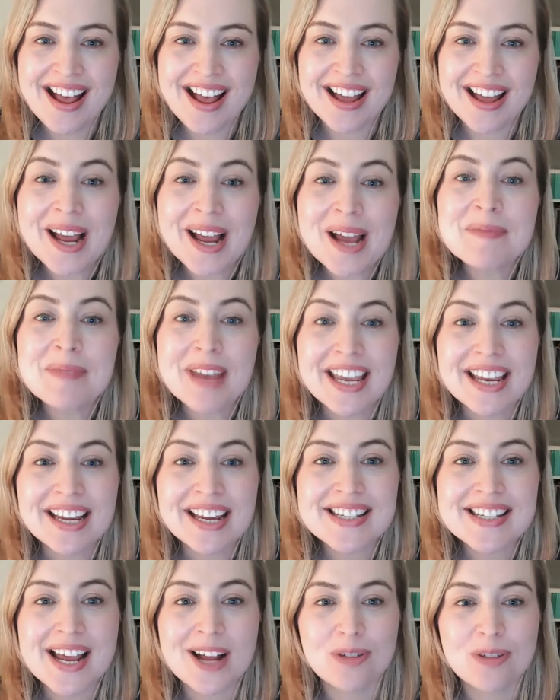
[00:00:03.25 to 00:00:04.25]
and I'm here
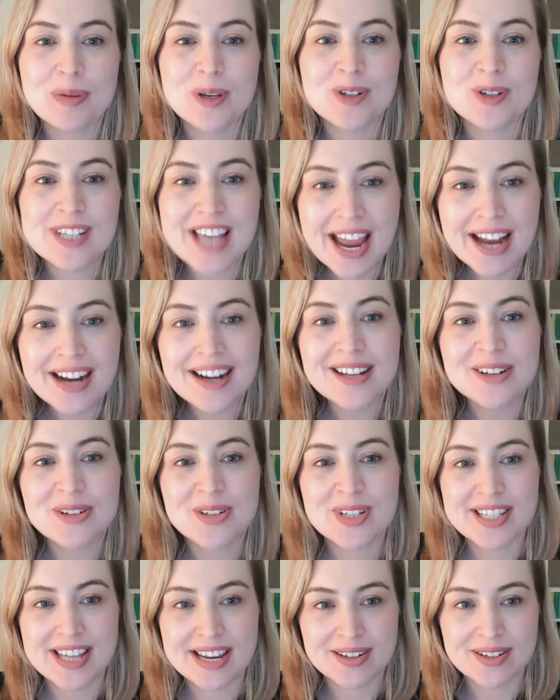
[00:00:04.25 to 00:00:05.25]
to help you tailor
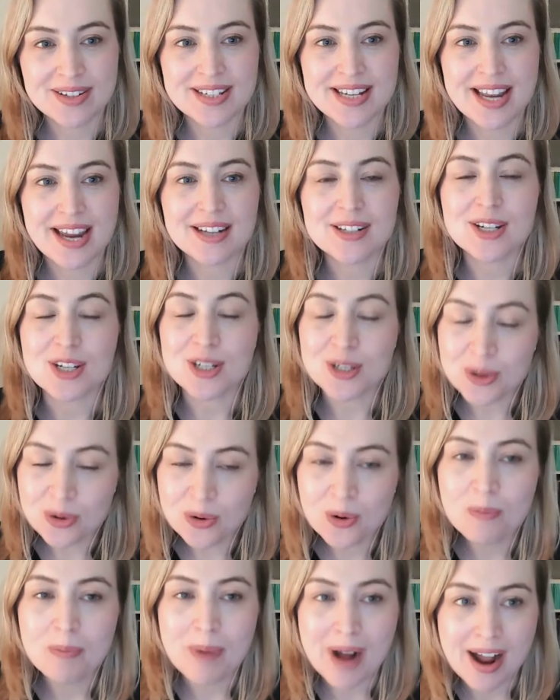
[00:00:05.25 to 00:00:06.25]
your sales deck to
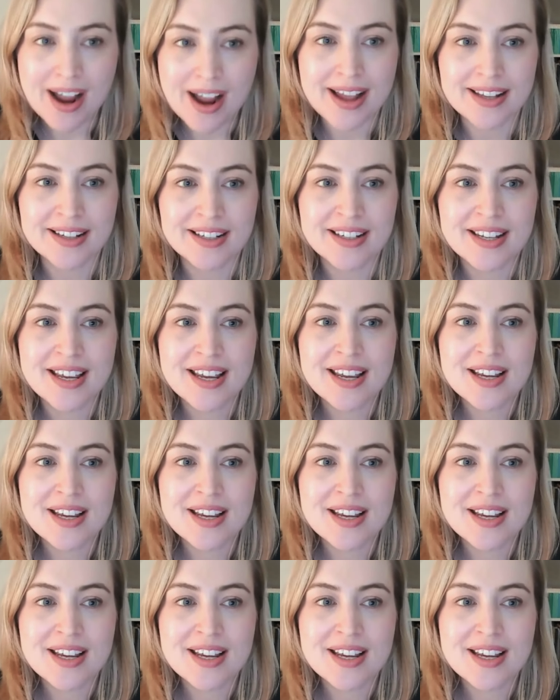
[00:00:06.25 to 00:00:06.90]
your buyer